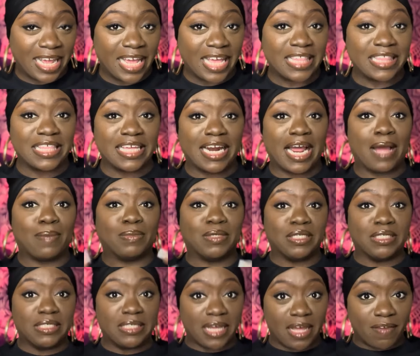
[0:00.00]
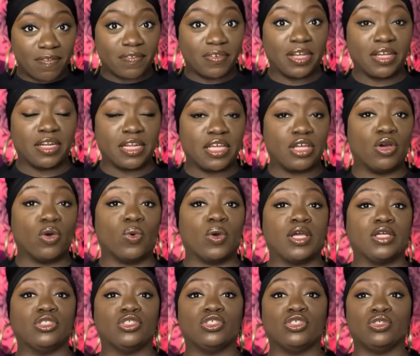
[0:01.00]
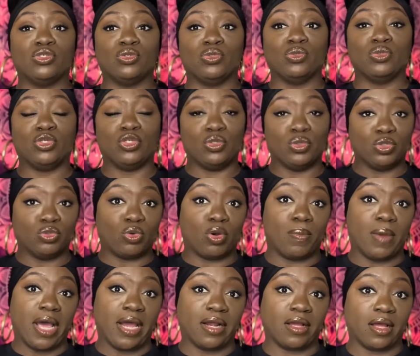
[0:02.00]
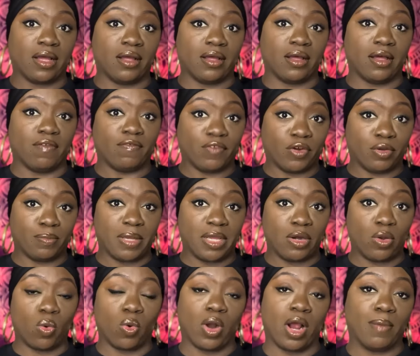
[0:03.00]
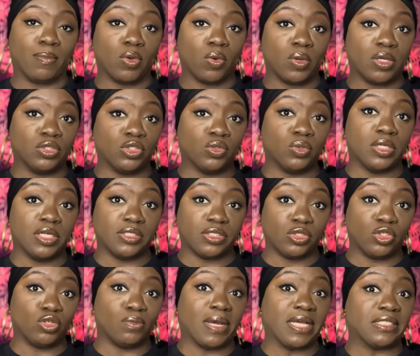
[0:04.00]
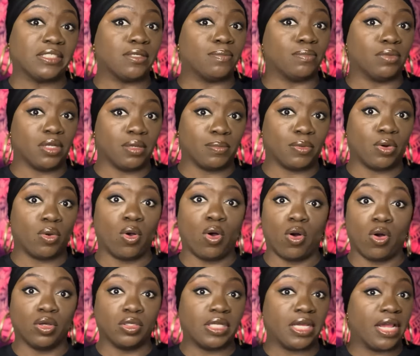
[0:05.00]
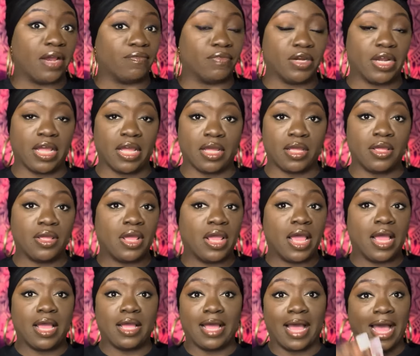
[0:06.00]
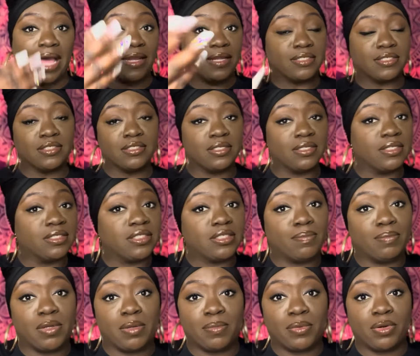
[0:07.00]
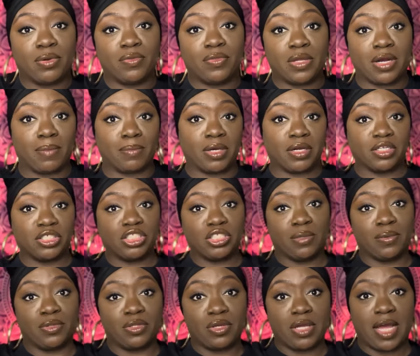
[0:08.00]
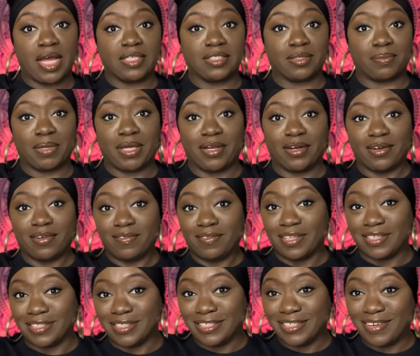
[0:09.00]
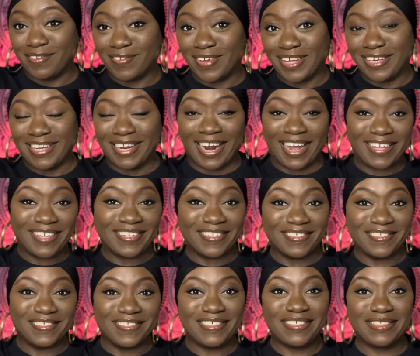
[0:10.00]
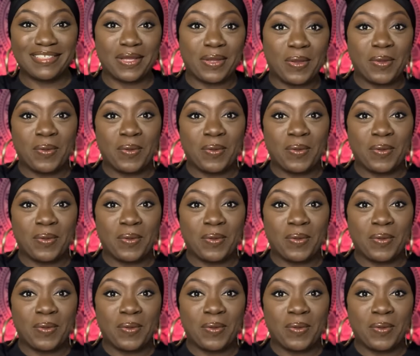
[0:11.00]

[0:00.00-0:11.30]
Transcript: then I'm definitely going to use robotic affirming, or I'm going to listen to my subliminal all day, every day. I listen to this subliminal that I'm going to share with you guys up here. This is the one that I used